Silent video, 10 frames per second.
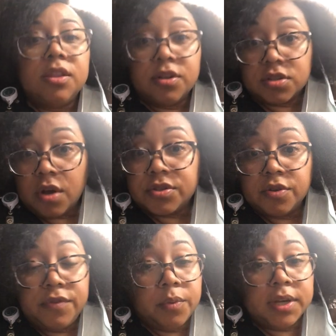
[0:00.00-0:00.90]
There's
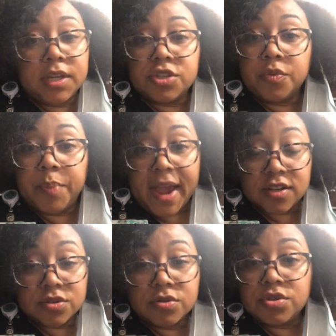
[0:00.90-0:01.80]
also, if you want to get your
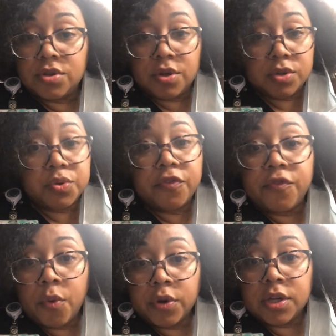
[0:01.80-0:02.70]
bachelor's, you could go to a
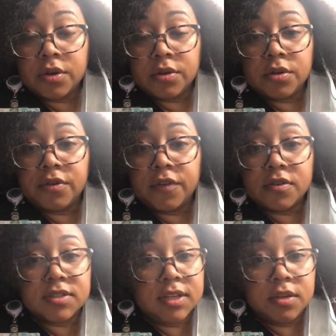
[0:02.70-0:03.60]
4-year
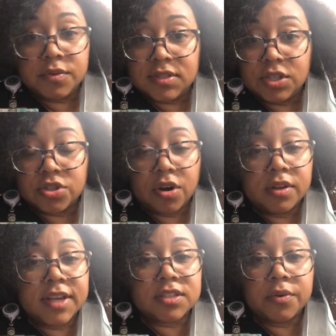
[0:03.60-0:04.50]
university. UNC
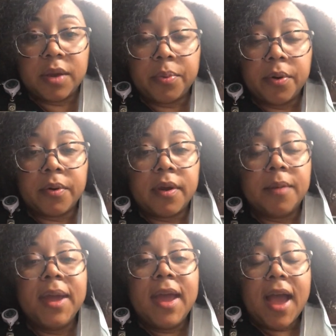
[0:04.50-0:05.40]
Charlotte has a great program.